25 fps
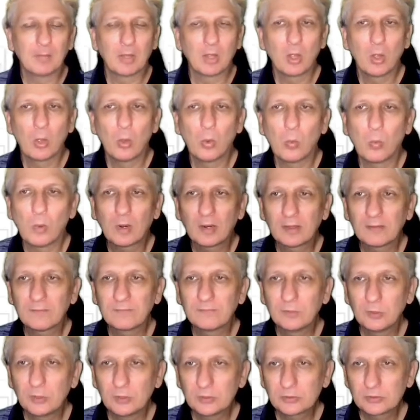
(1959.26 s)
Um,
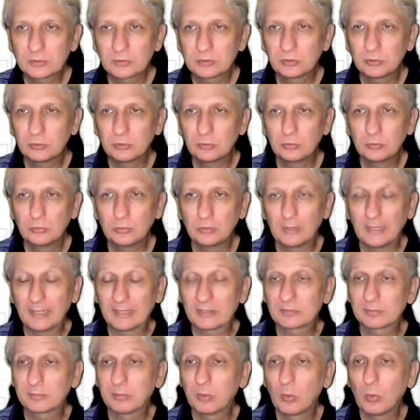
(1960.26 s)
one of the first
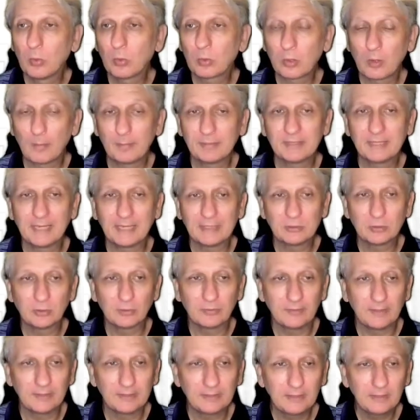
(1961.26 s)
to explore
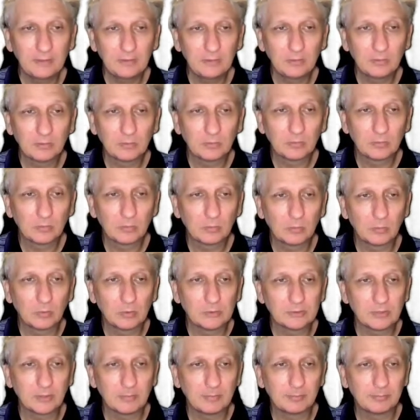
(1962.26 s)
computational
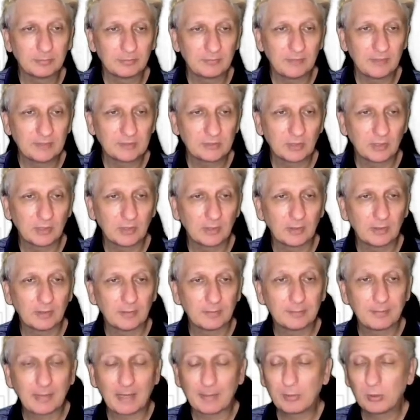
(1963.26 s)
thinking was a
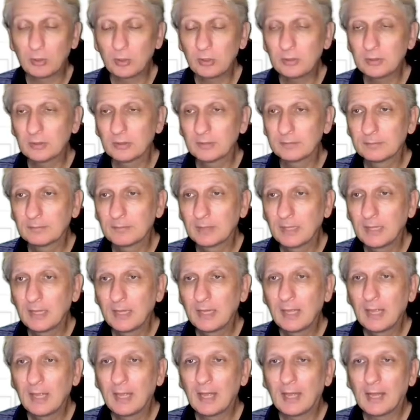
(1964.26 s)
Professor
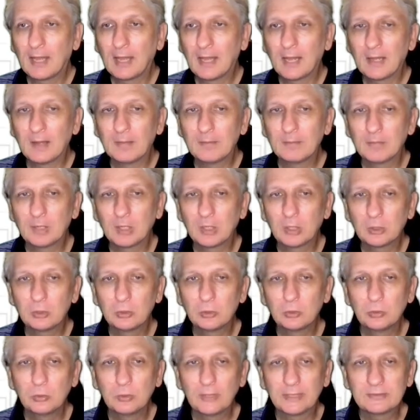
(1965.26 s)
Papert,
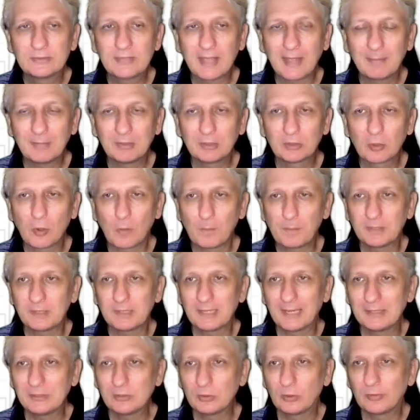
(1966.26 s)
um, who
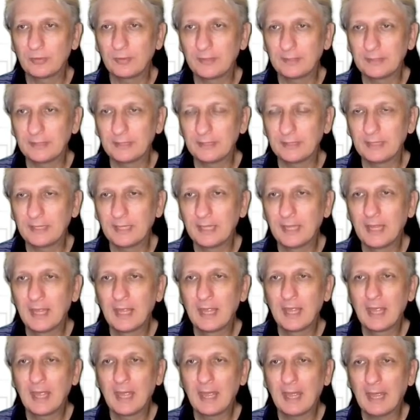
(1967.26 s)
examined computational
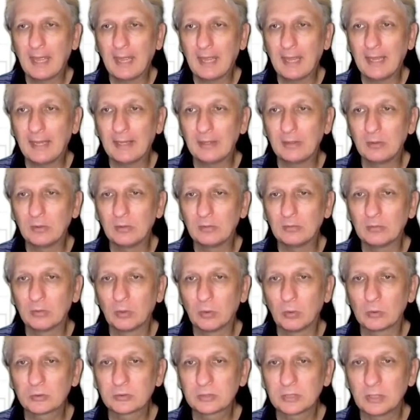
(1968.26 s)
thinking
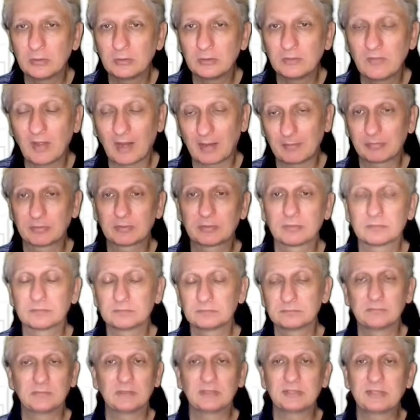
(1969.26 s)
and also
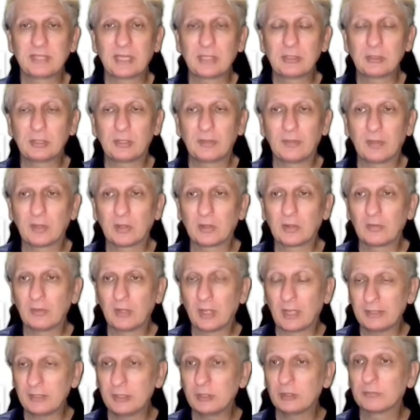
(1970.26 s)
developed
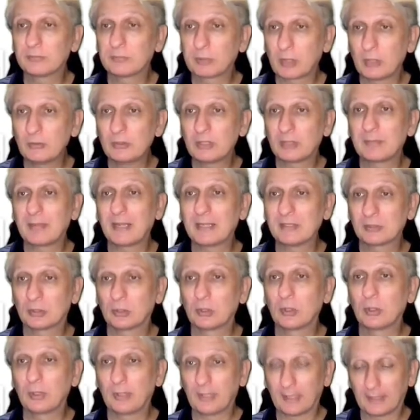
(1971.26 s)
essentially the, the idea of
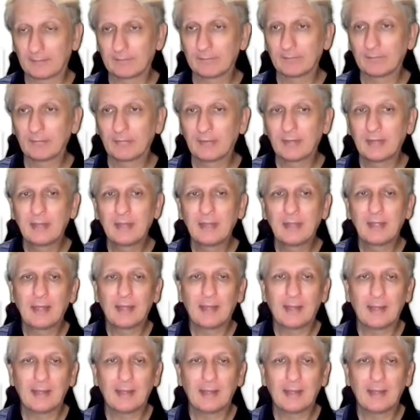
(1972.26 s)
project-based learning.